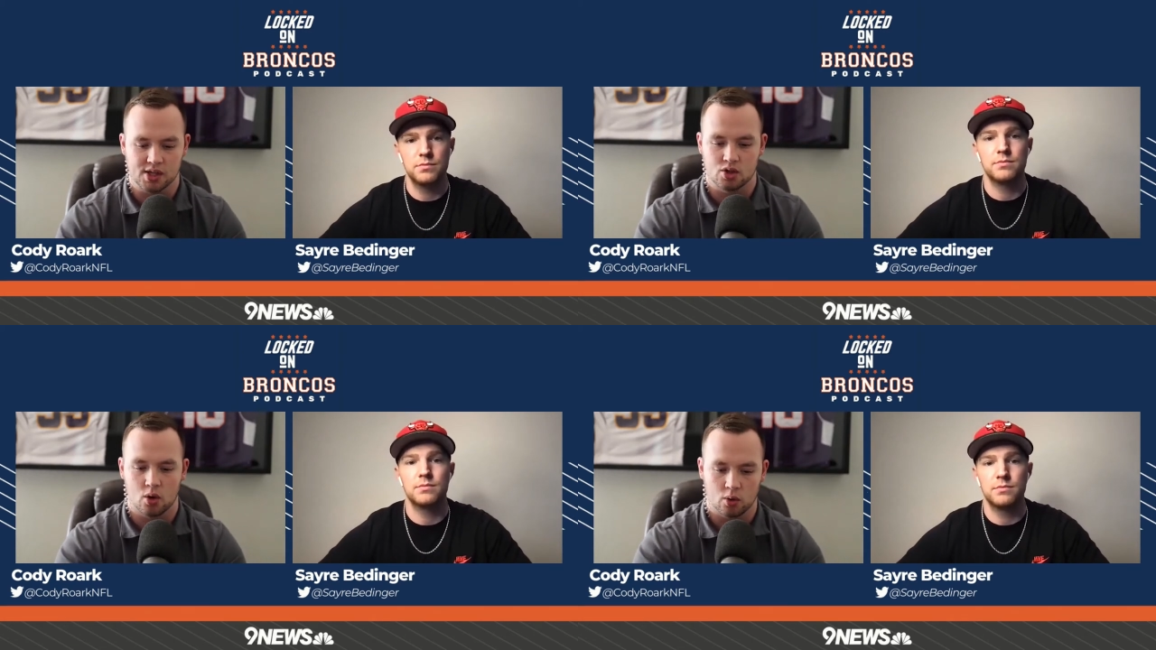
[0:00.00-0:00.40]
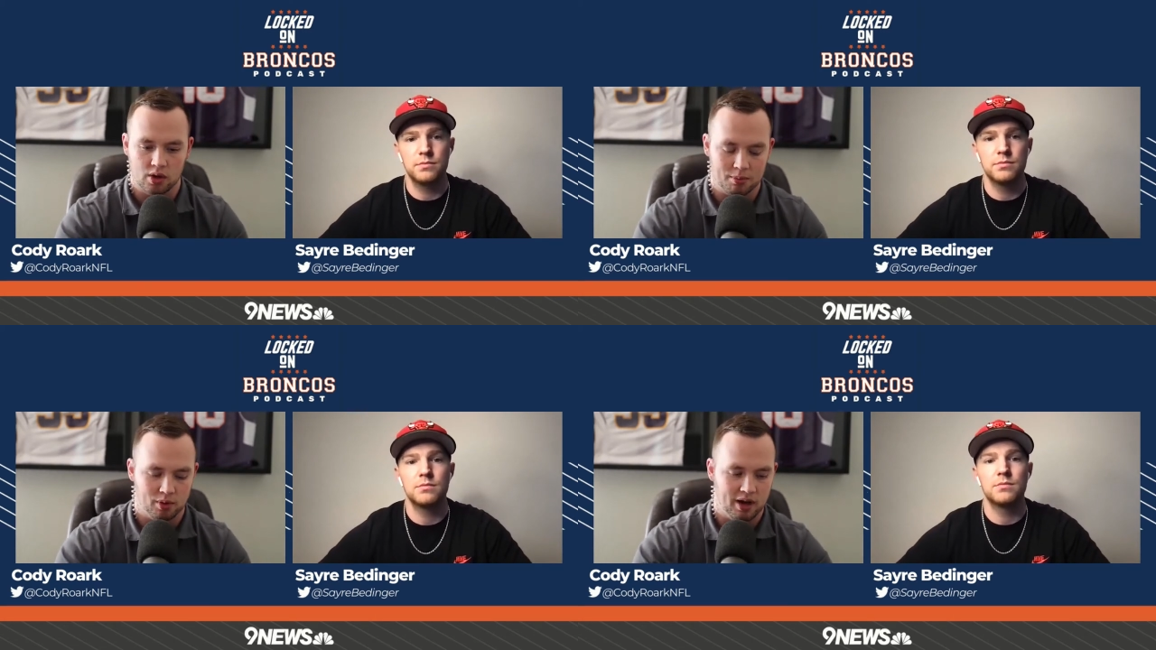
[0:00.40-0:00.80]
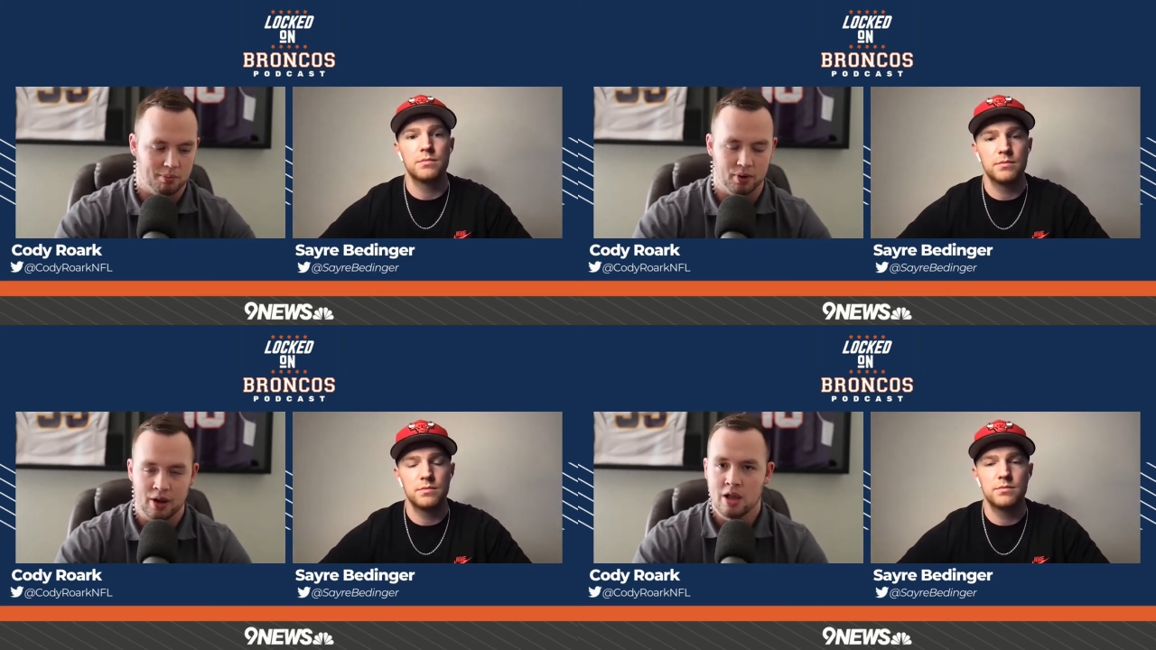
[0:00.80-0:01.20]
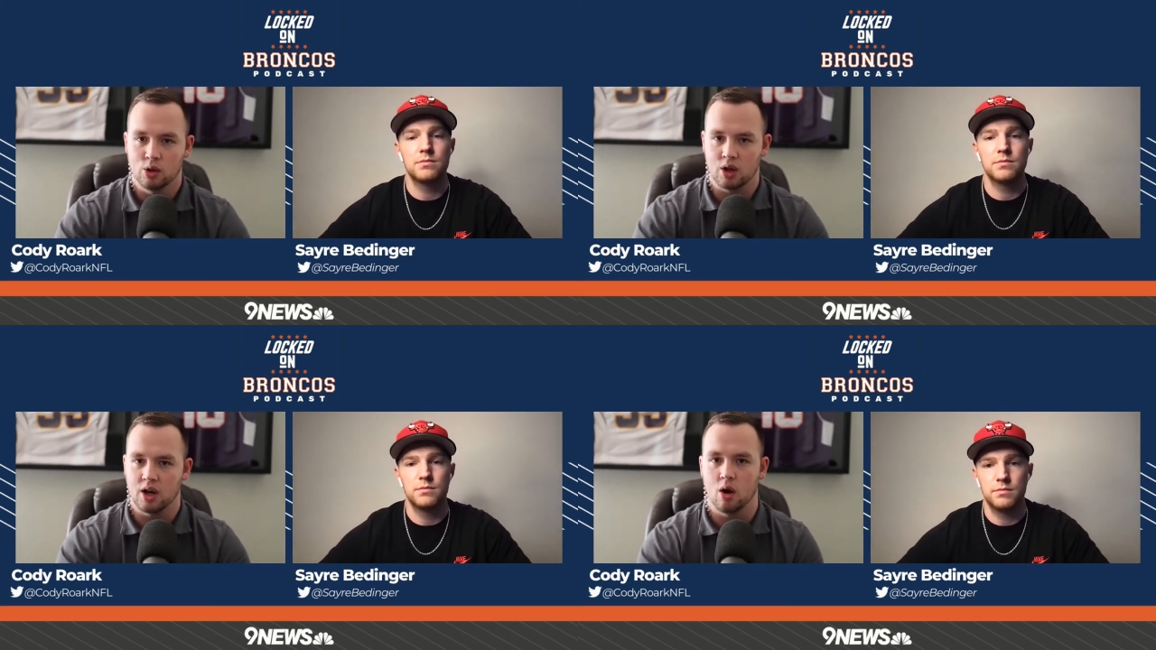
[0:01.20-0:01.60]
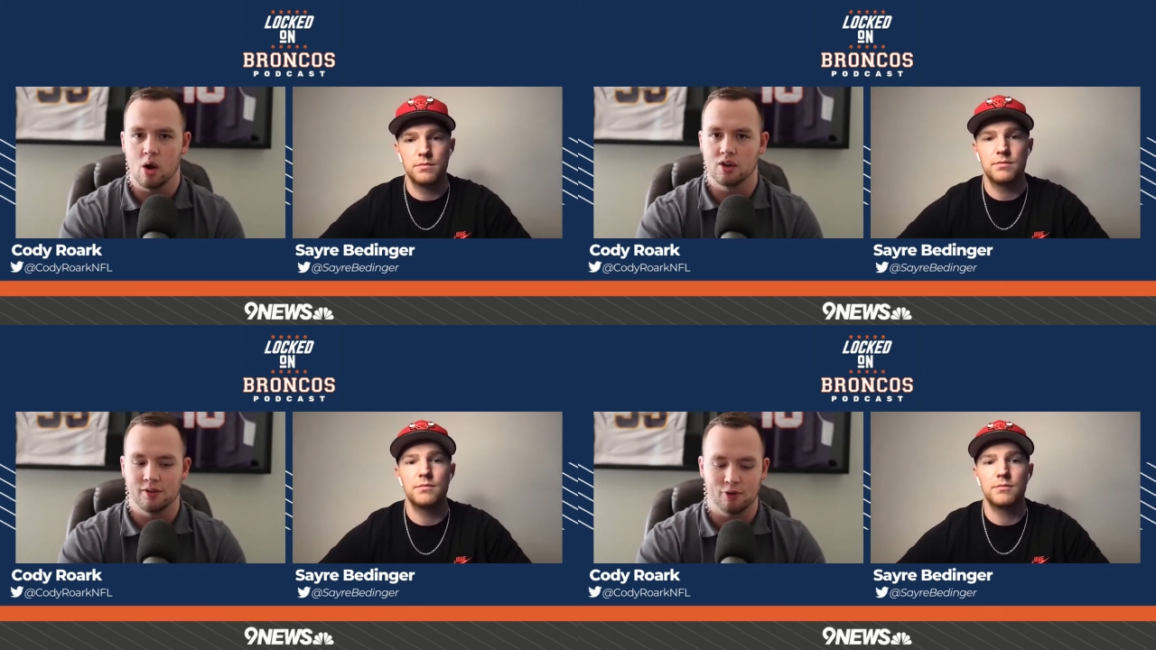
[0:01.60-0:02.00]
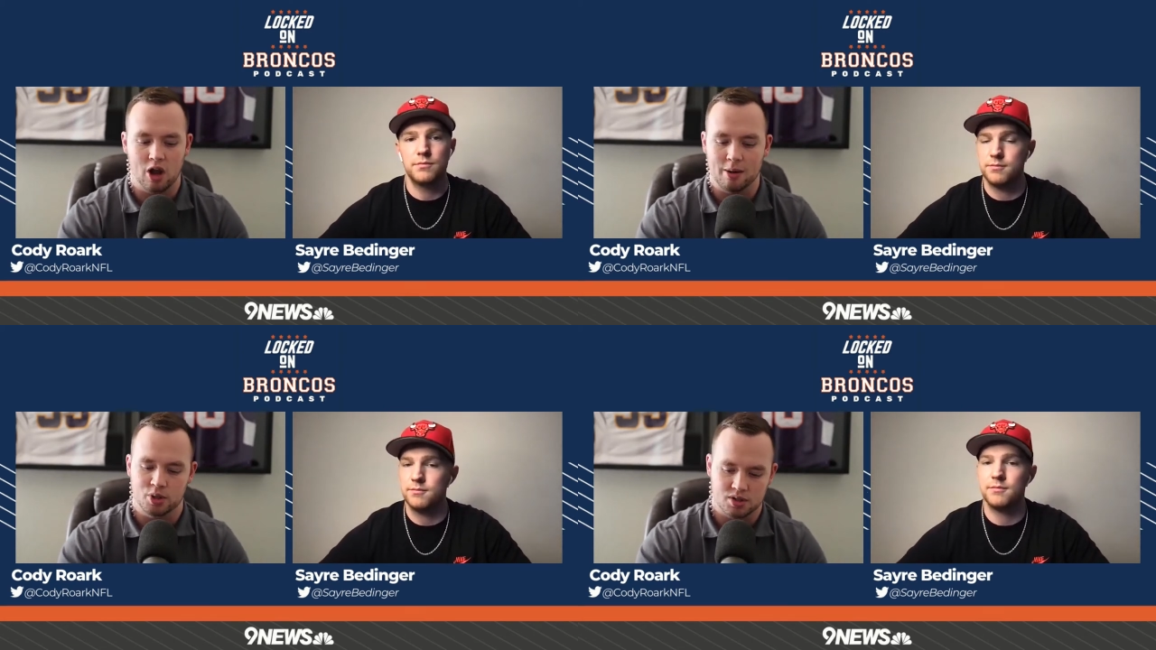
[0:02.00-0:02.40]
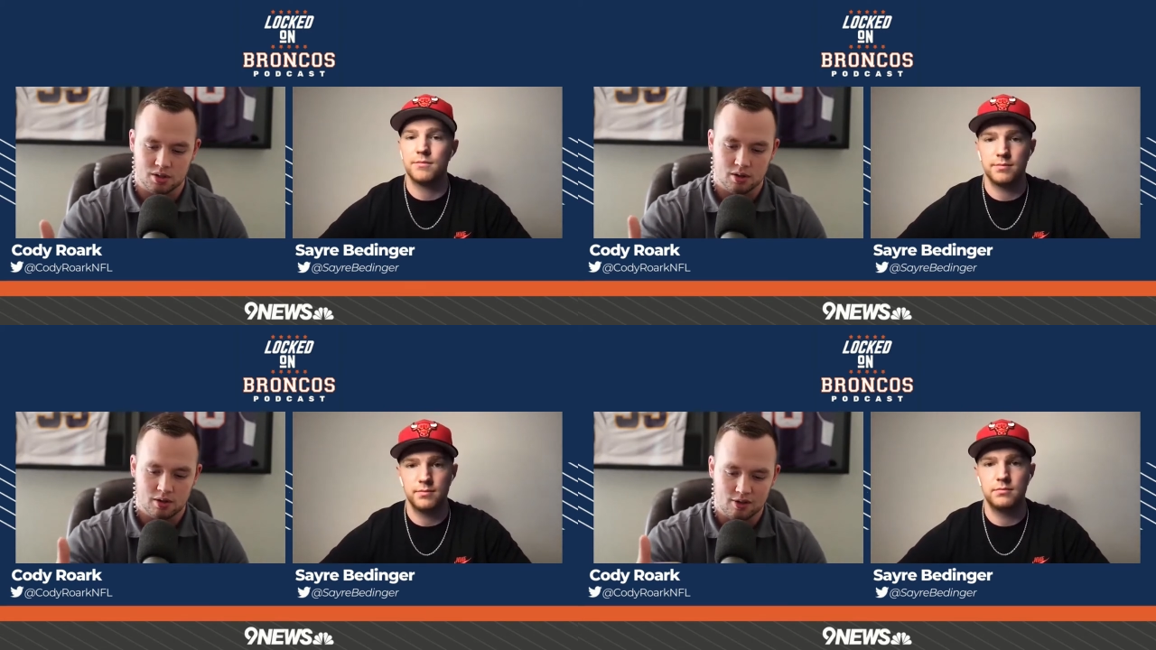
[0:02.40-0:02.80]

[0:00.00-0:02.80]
Speaker 1: the total number there. But looking at all the different options,